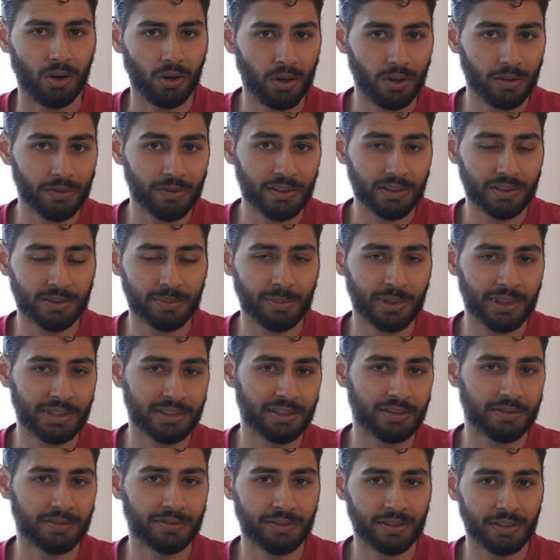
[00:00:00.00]
All of this
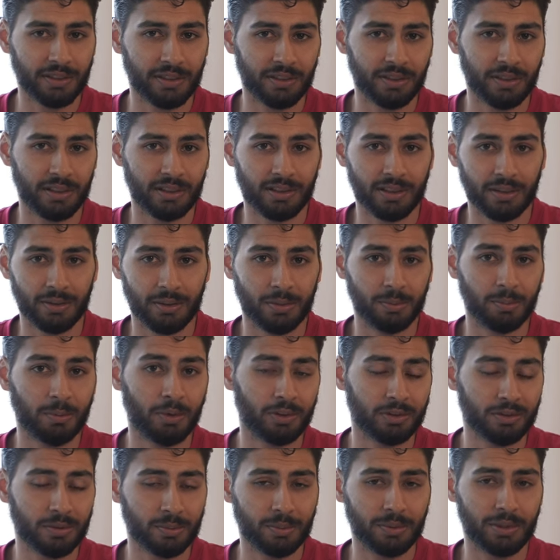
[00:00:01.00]
makes it feel like there were
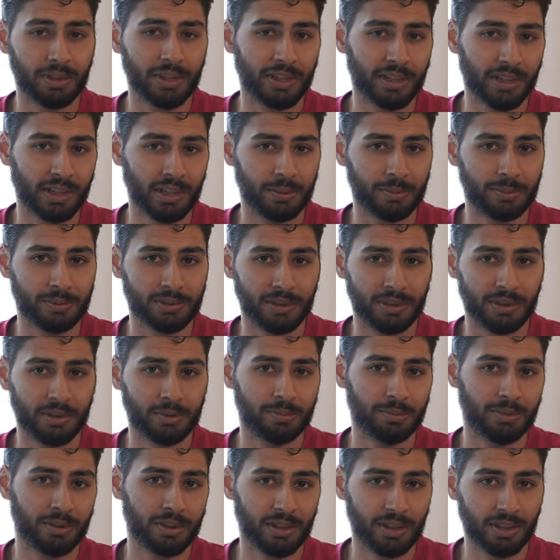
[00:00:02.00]
multiple hiccups on the
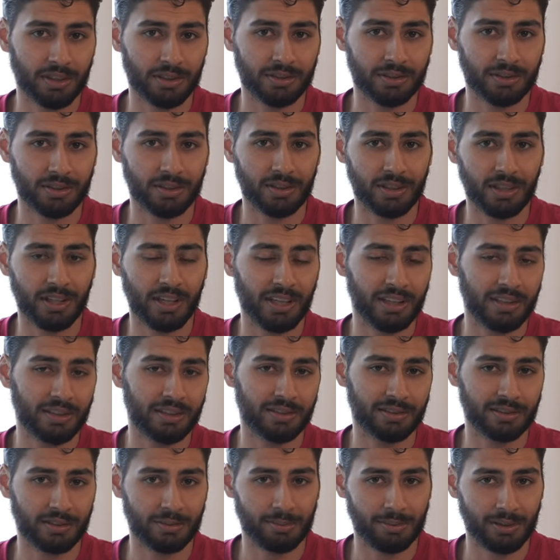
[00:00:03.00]
production and
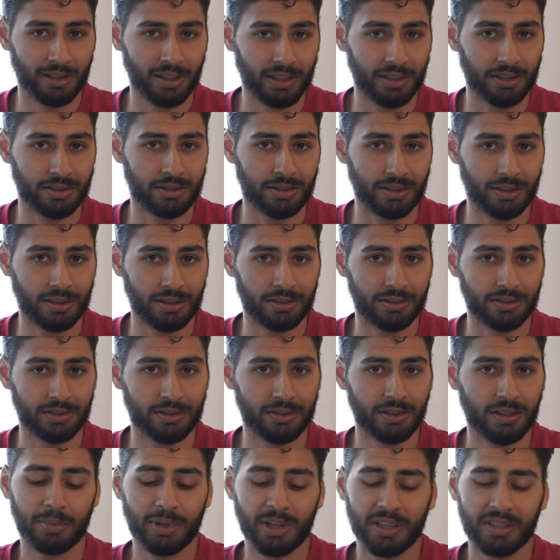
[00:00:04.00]
the supply
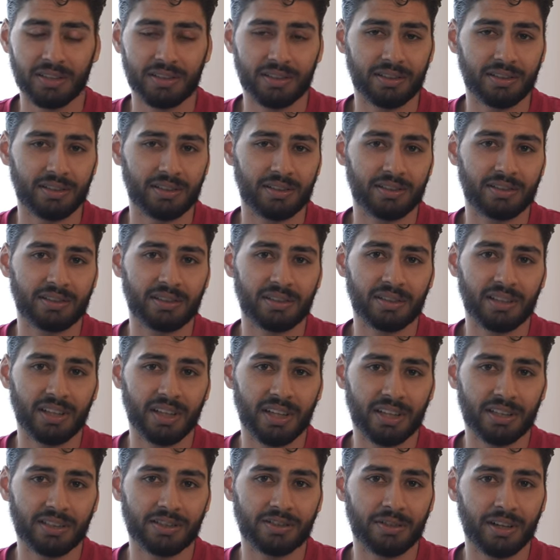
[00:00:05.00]
chains, but
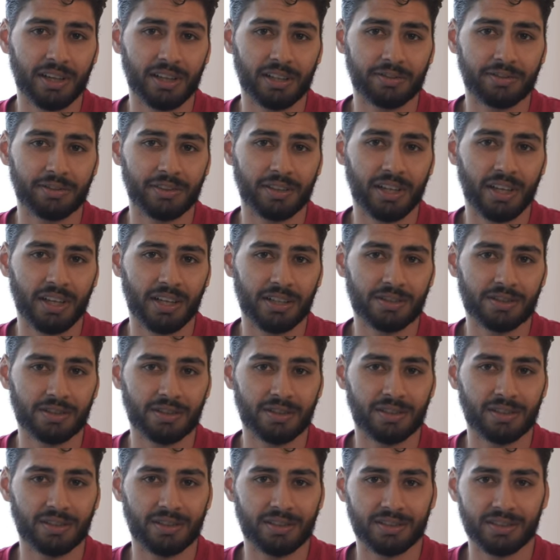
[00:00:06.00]
delayed
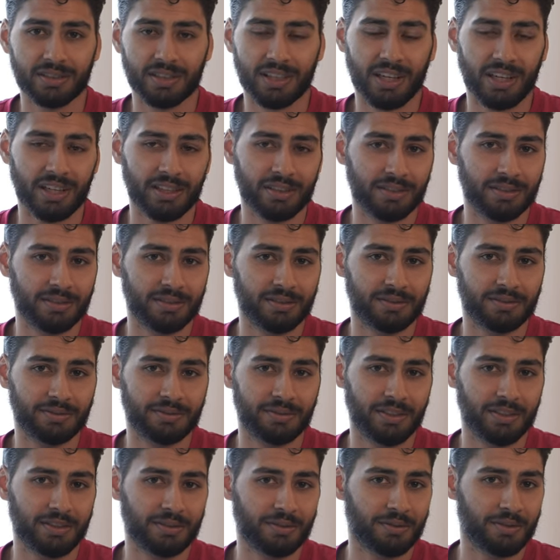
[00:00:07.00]
gratification is kind
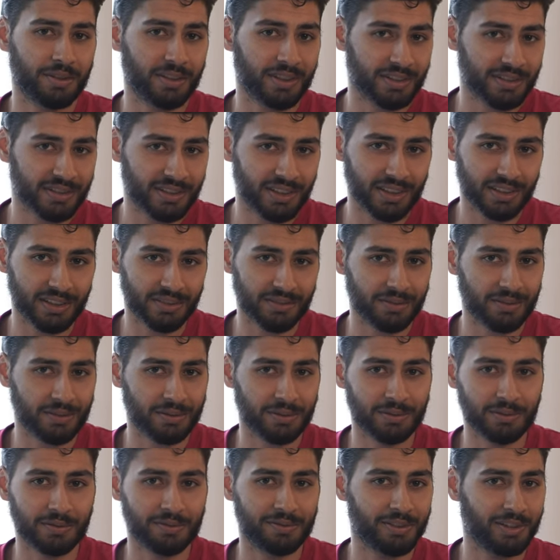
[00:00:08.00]
of intrinsic
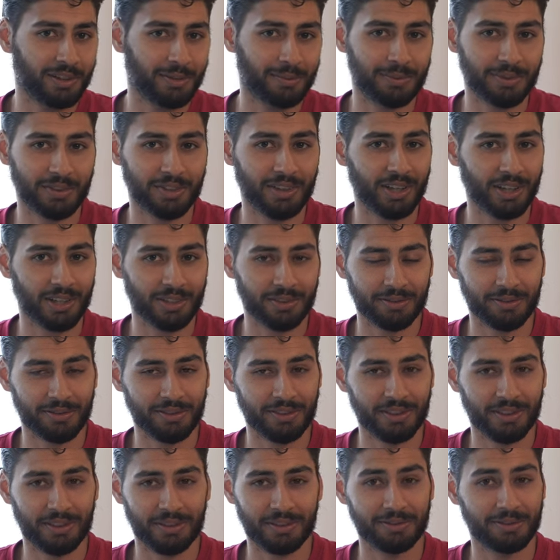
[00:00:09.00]
to film
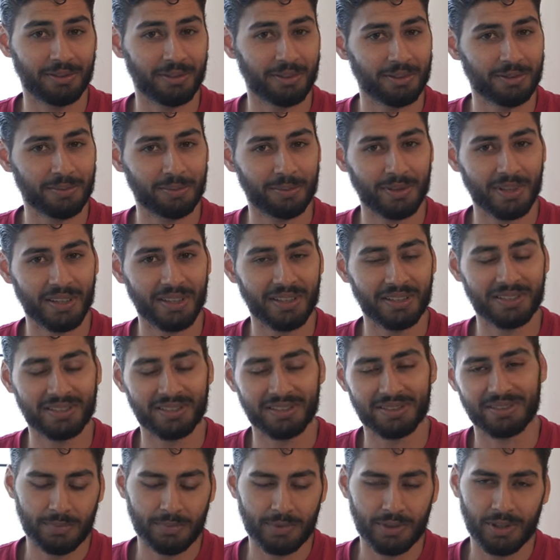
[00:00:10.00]
photography in the first
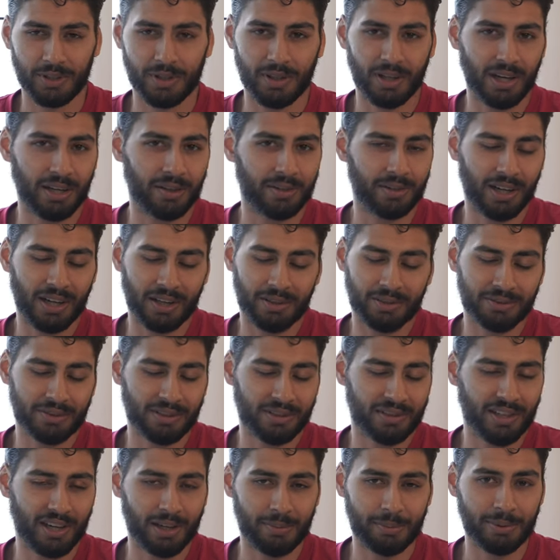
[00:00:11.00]
place, so I, I was
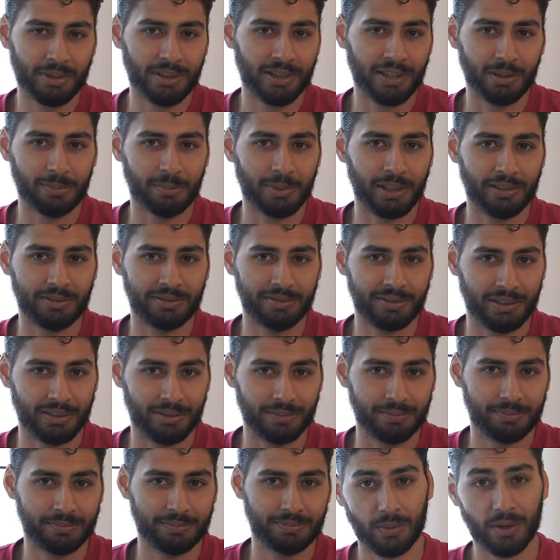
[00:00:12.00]
just happy to get my film.
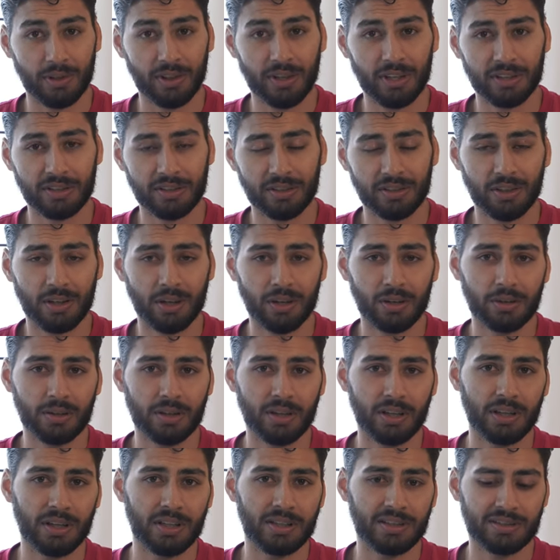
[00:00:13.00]
One thing to
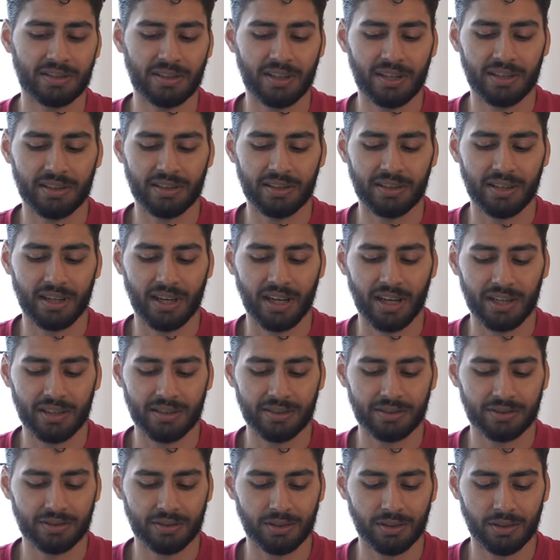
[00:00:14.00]
note is that the
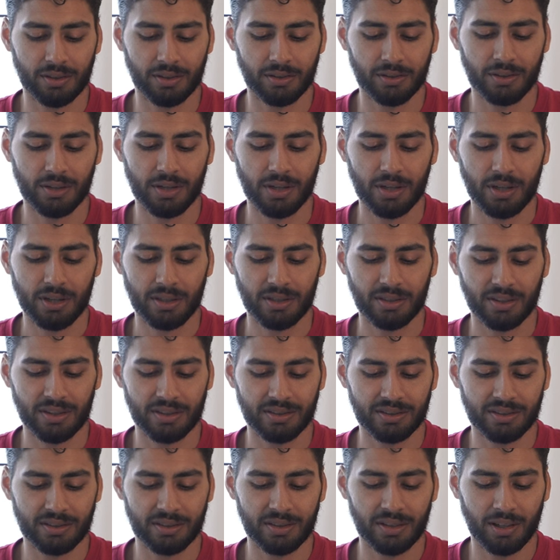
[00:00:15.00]
ISO
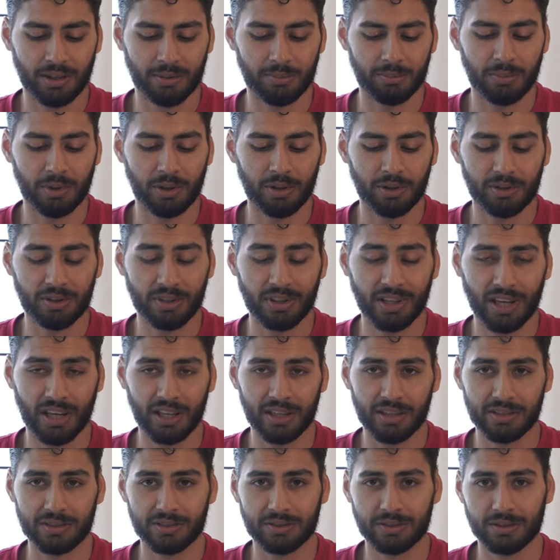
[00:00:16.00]
listed on both
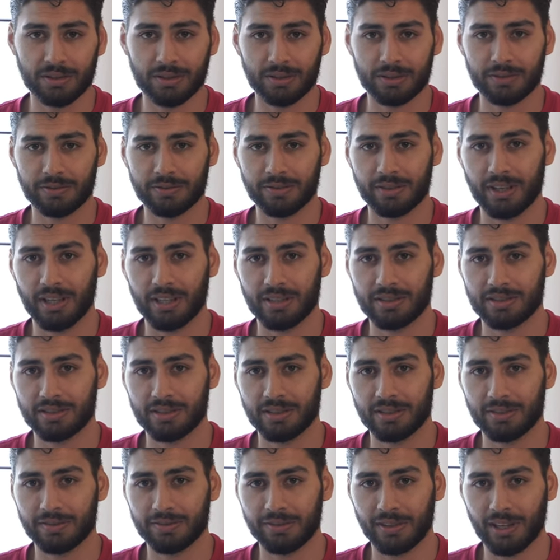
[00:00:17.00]
canisters for
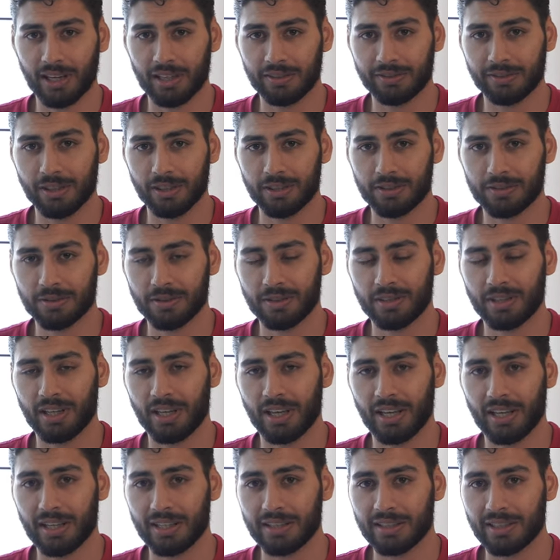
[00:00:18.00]

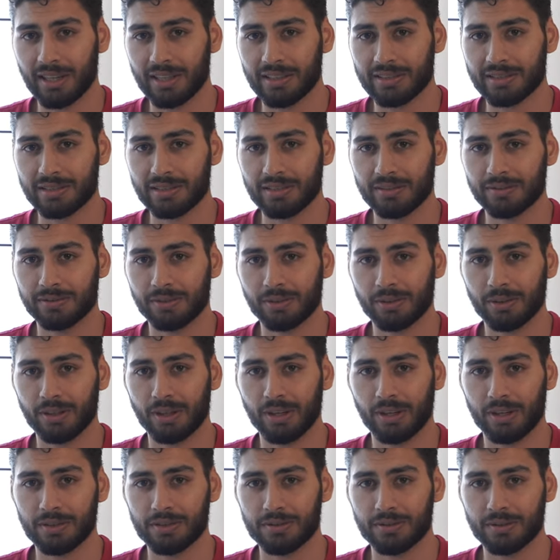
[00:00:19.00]
NC500 and
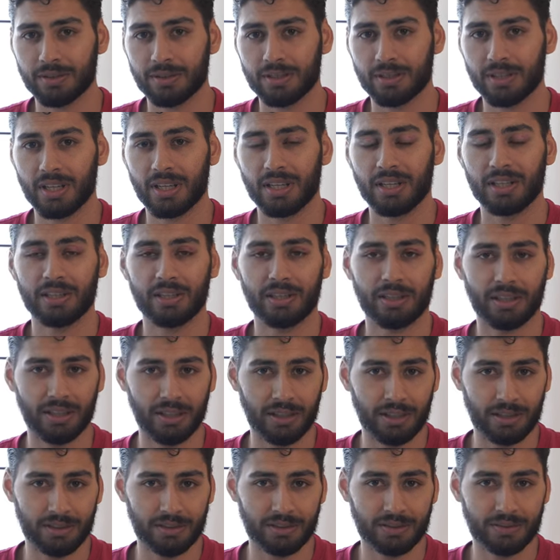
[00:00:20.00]
NC400
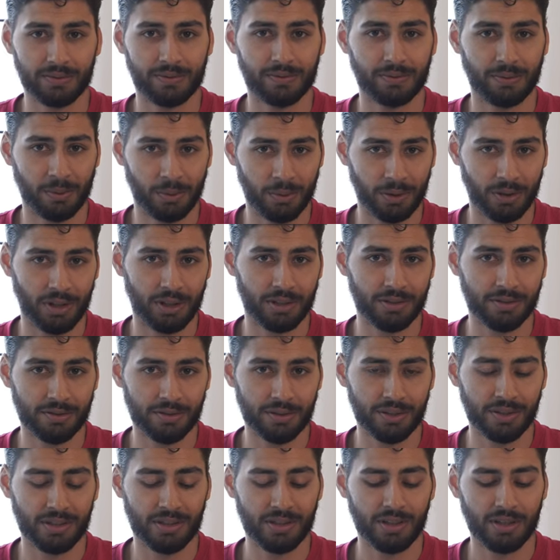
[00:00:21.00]
is
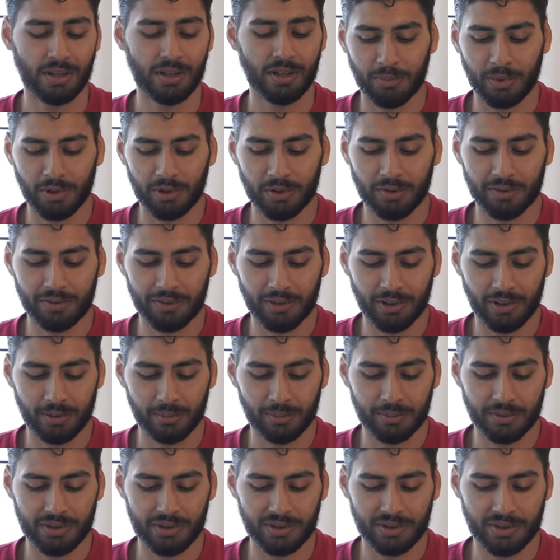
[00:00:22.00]
400. Both
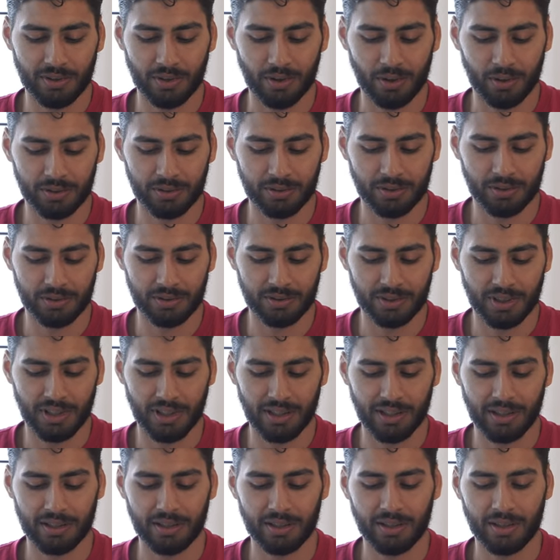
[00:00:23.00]
films also
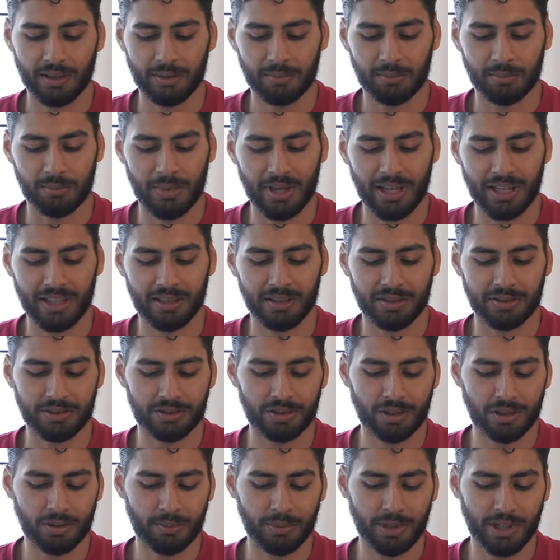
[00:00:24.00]
say made in
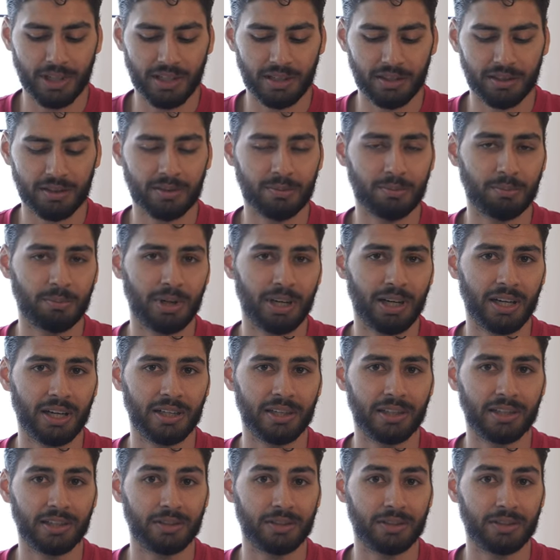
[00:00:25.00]
Germany by